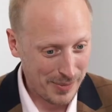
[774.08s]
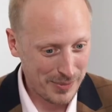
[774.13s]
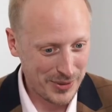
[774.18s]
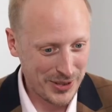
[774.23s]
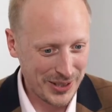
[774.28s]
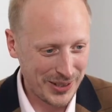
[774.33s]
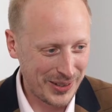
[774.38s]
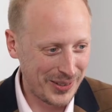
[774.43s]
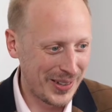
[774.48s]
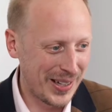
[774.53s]

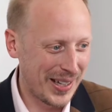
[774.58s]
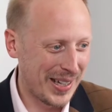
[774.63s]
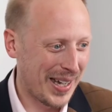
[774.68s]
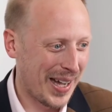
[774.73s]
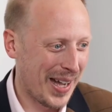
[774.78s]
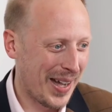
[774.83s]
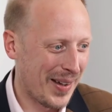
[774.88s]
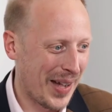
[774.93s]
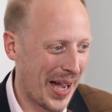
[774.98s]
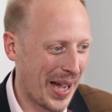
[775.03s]
absolutely.
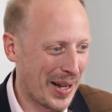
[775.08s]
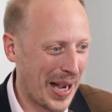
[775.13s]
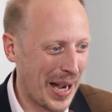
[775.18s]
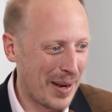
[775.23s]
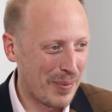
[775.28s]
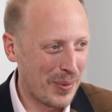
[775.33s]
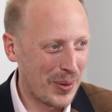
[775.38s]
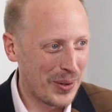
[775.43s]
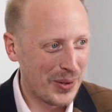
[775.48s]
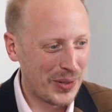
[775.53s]

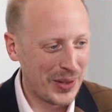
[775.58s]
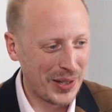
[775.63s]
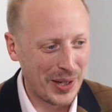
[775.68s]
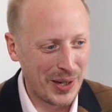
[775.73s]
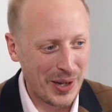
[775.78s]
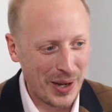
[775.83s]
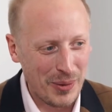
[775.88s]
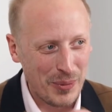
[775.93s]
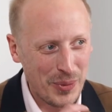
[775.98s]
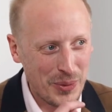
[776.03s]
And one thing
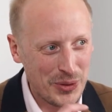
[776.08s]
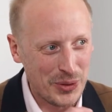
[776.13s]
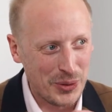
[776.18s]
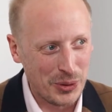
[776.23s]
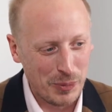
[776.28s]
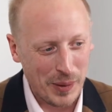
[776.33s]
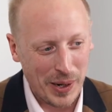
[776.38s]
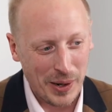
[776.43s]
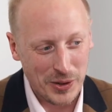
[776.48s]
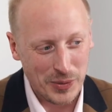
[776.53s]
I will talk
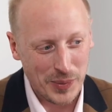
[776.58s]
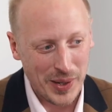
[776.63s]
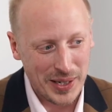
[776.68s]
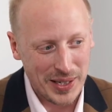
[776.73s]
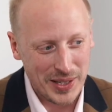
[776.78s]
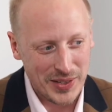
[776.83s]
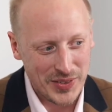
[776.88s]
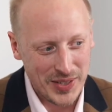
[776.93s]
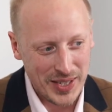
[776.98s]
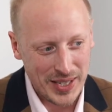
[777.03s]
about as well
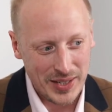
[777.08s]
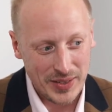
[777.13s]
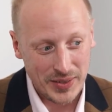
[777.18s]
is